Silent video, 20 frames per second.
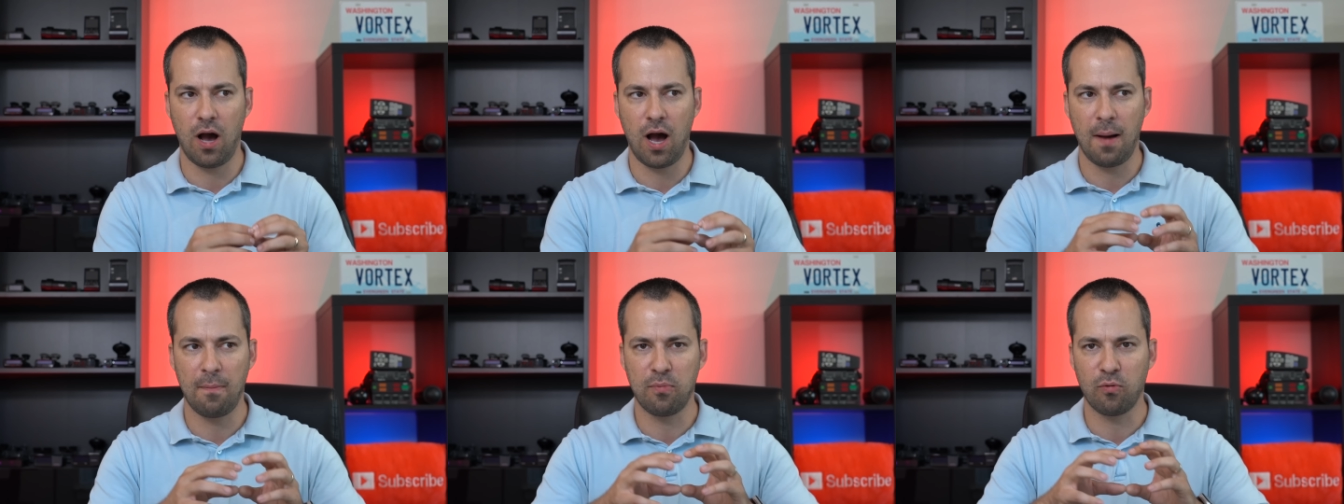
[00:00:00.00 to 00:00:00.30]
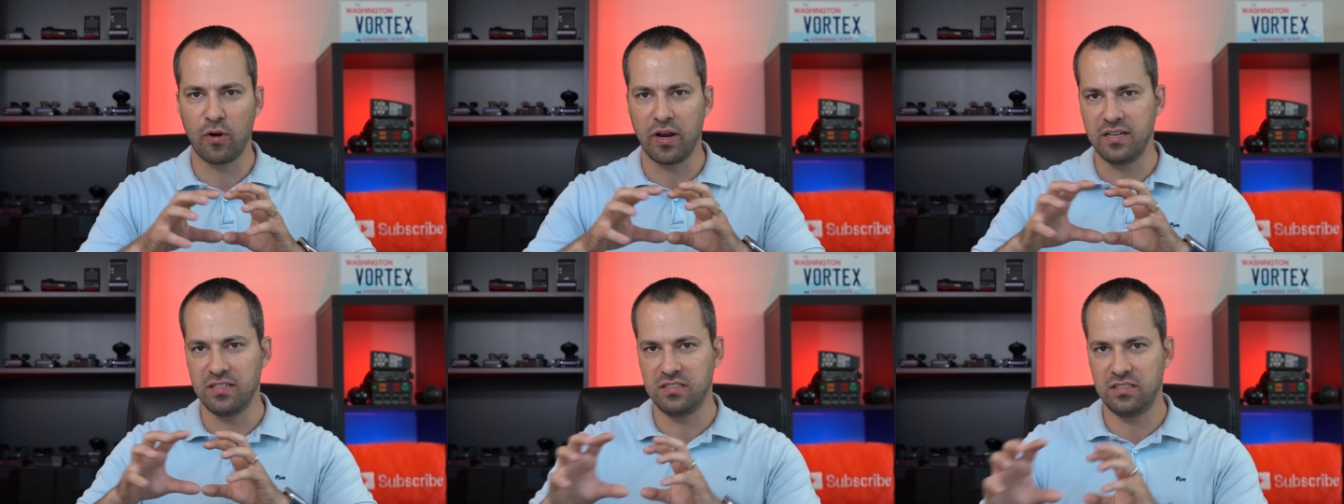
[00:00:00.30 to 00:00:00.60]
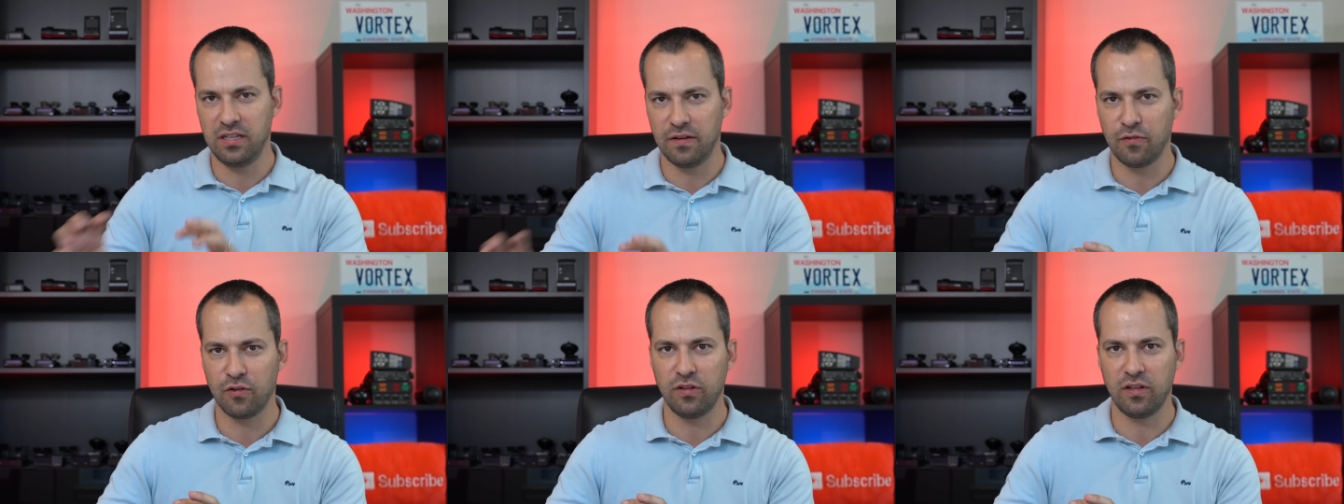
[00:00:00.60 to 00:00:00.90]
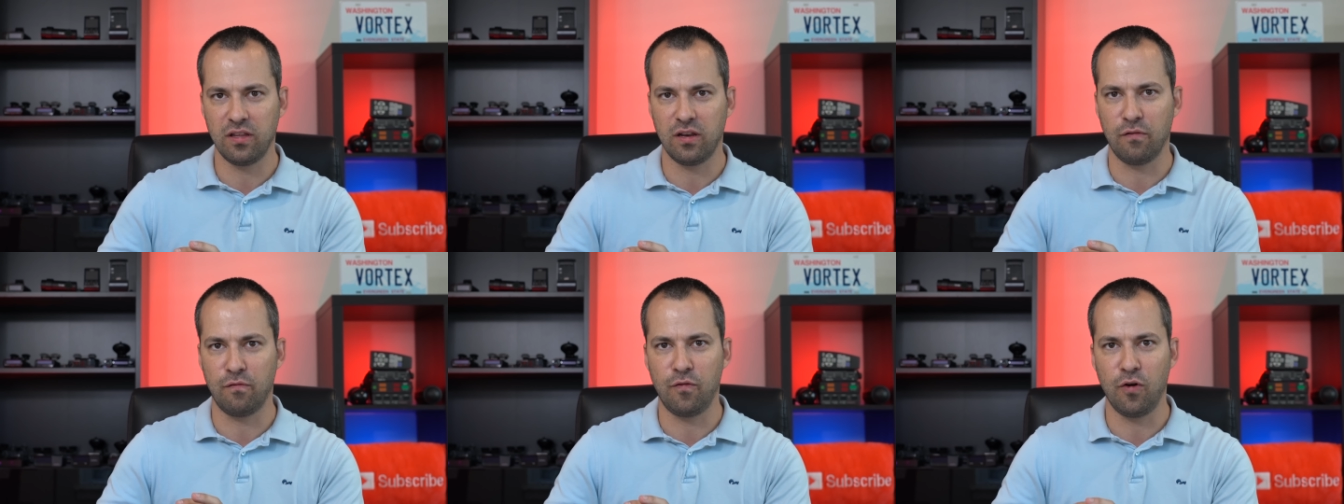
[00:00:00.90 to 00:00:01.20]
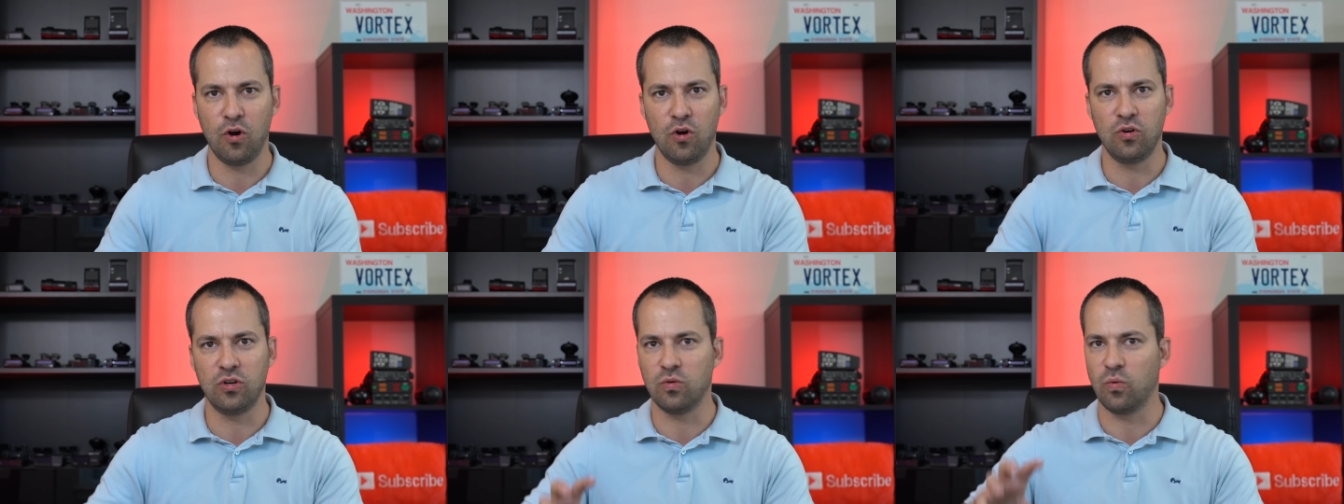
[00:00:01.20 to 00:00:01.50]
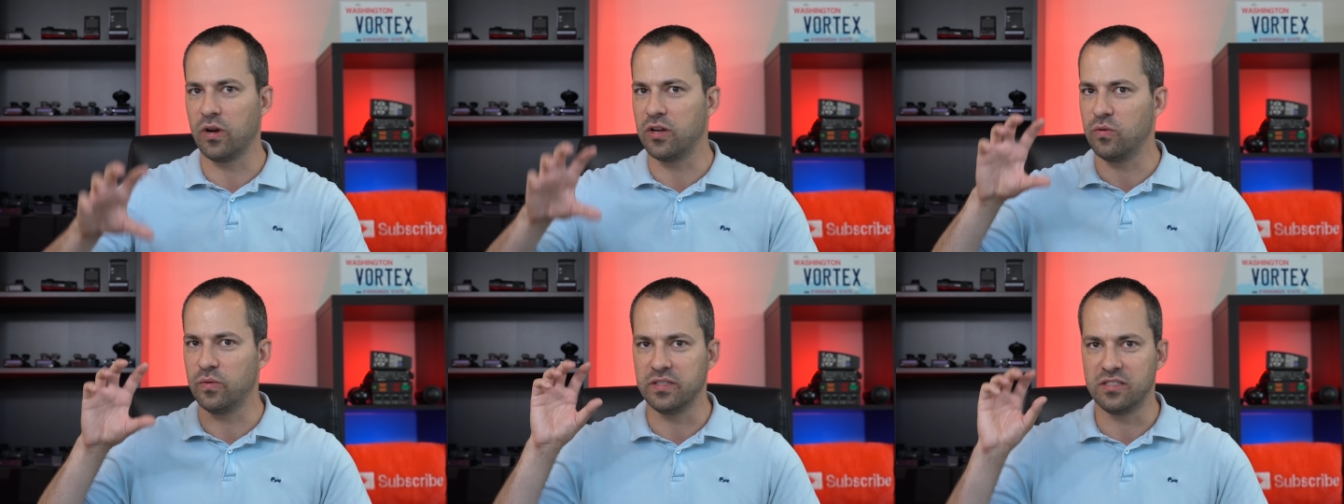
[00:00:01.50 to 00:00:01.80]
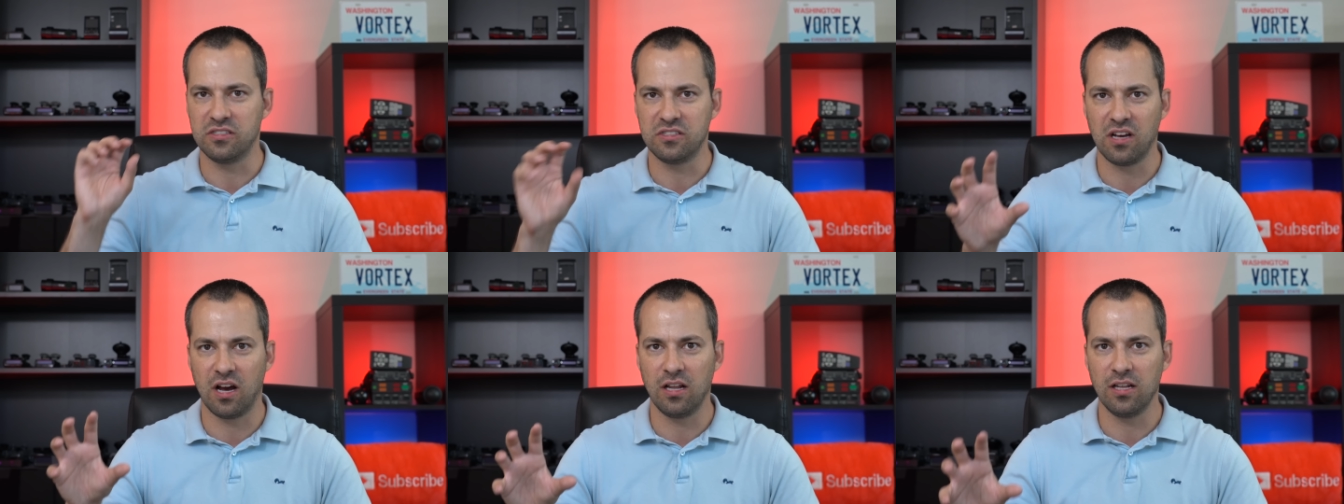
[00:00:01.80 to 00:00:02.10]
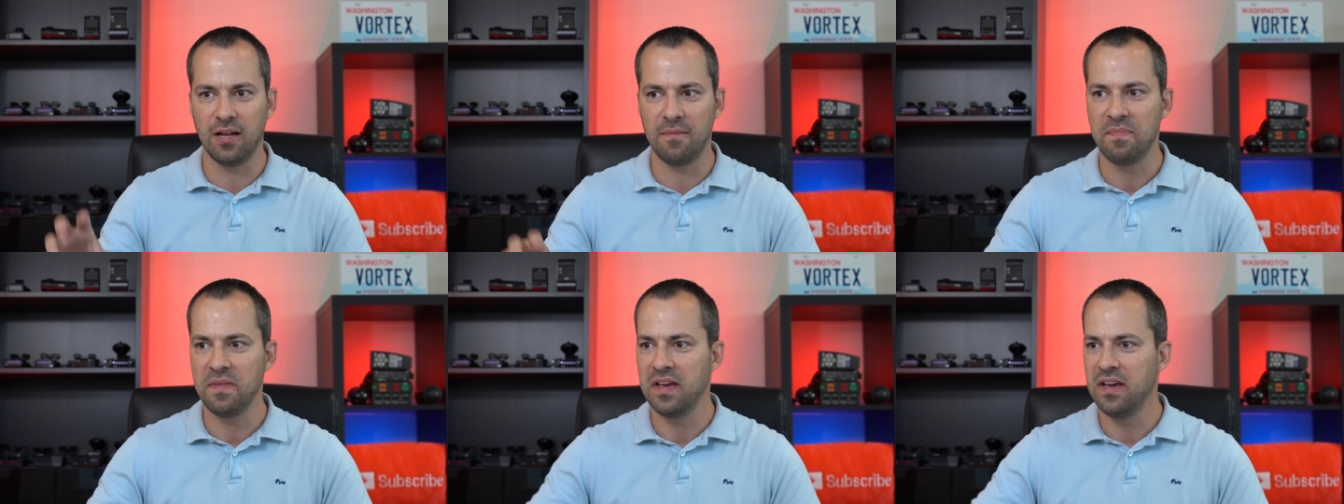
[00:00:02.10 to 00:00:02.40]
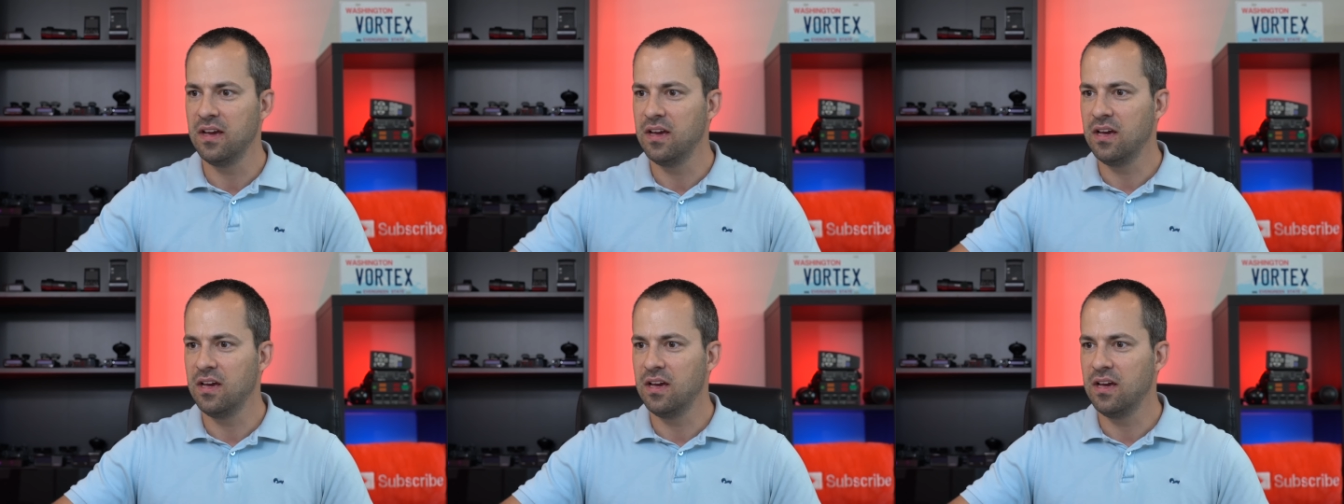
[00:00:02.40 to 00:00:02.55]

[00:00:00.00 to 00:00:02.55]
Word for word: operate differently than a phone to where you install it